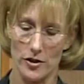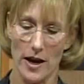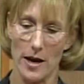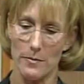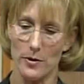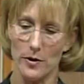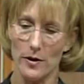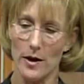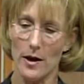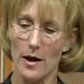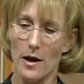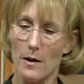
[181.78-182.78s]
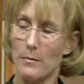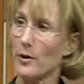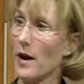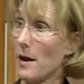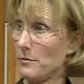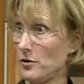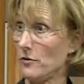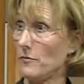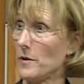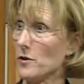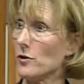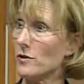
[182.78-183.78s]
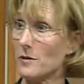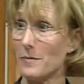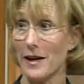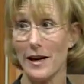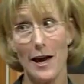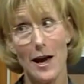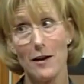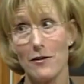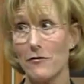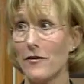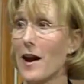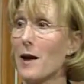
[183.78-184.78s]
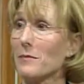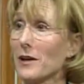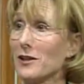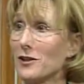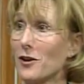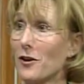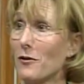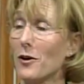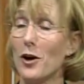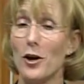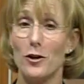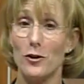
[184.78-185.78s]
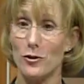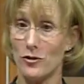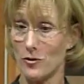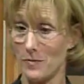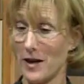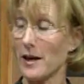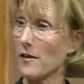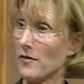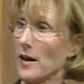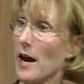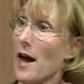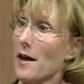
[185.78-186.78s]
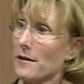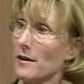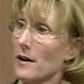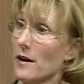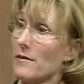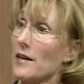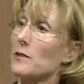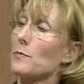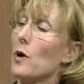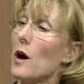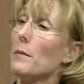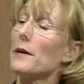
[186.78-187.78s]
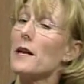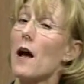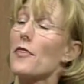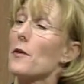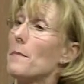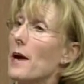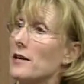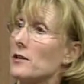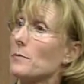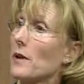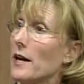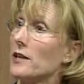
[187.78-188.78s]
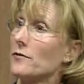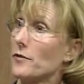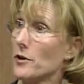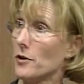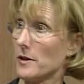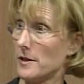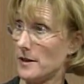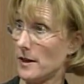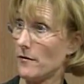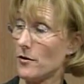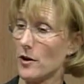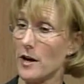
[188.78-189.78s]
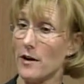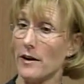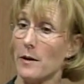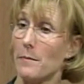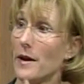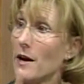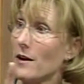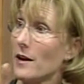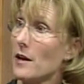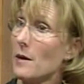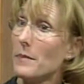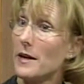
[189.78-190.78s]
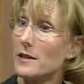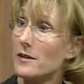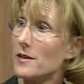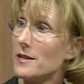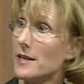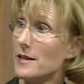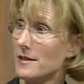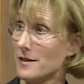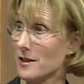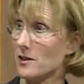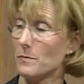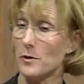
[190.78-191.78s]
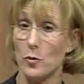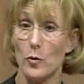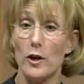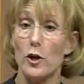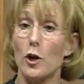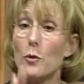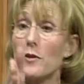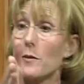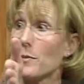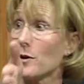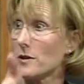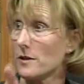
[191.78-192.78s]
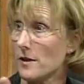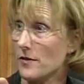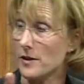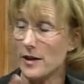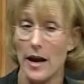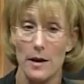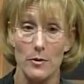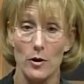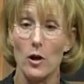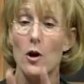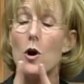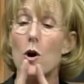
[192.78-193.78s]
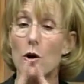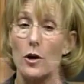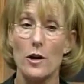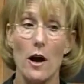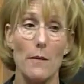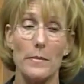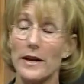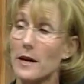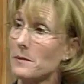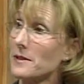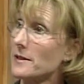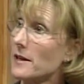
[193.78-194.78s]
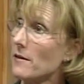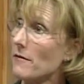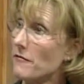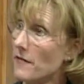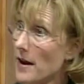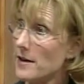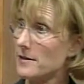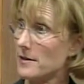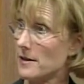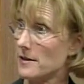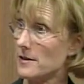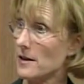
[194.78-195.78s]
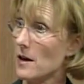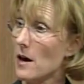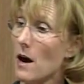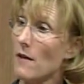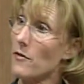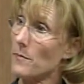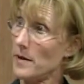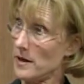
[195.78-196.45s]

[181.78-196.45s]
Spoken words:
table. Perhaps you've been used to being head of the family, so you're used to being at the end. That's probably not the best place for you to sit if you're hearing impaired because of the distance between you and the person at the table, or not being able to see the faces of the